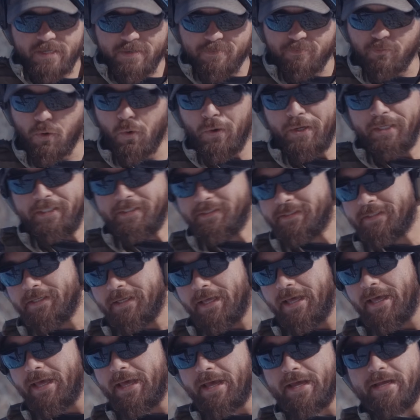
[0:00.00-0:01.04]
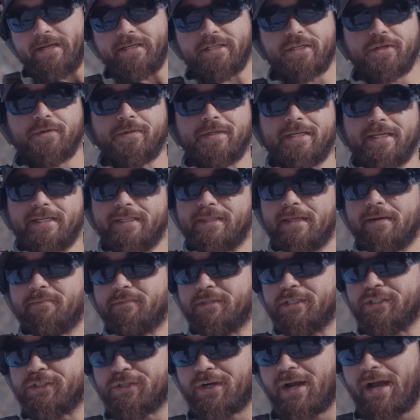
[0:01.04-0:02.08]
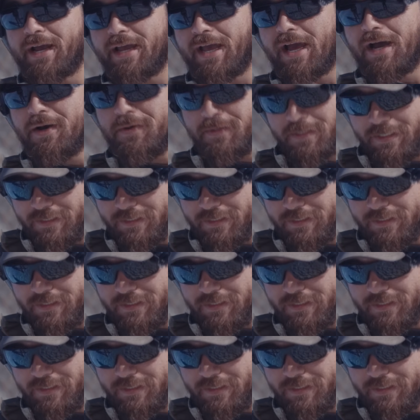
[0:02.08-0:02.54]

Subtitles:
moist and you need them to dry out,